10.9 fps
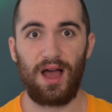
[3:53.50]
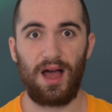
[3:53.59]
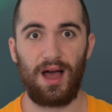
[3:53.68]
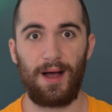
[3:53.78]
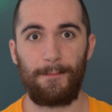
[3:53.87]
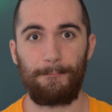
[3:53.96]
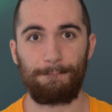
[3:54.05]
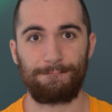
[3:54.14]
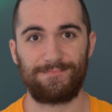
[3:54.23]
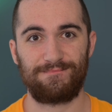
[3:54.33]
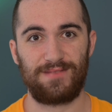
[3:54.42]

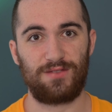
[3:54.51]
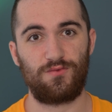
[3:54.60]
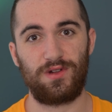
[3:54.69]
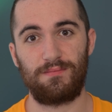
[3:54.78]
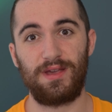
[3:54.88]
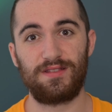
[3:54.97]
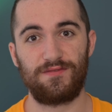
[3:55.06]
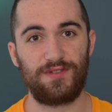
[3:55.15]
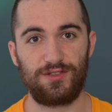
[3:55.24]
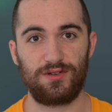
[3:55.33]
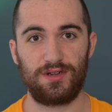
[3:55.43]
that will make the
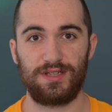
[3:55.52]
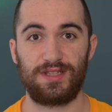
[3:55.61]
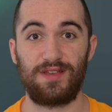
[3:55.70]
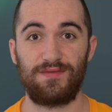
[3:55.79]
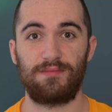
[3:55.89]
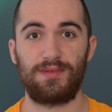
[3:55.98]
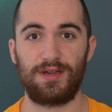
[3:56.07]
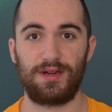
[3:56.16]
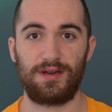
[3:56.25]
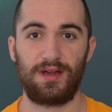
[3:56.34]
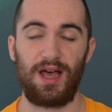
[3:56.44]
feature list even
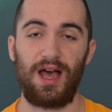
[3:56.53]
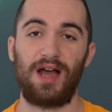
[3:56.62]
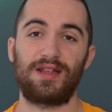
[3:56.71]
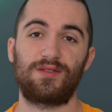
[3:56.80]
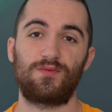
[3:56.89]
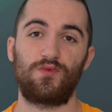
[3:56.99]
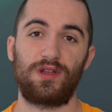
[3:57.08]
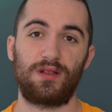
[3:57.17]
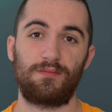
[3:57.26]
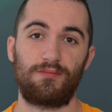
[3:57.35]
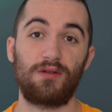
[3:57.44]
bigger, and it
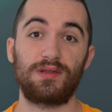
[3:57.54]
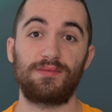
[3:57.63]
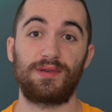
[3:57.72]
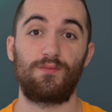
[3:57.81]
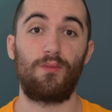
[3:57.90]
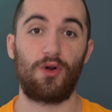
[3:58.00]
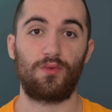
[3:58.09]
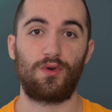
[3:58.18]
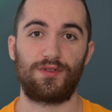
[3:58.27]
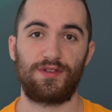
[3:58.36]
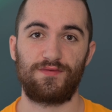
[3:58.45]
will probably be more
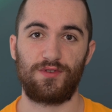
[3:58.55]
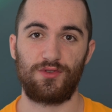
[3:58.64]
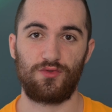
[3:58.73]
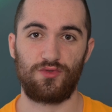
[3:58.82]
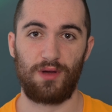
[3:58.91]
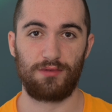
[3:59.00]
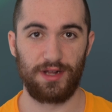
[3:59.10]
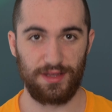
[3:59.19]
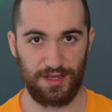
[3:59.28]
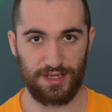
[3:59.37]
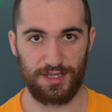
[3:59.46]
worth it for you to
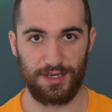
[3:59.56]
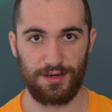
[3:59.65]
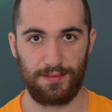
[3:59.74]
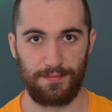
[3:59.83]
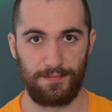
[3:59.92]
upgrade next year.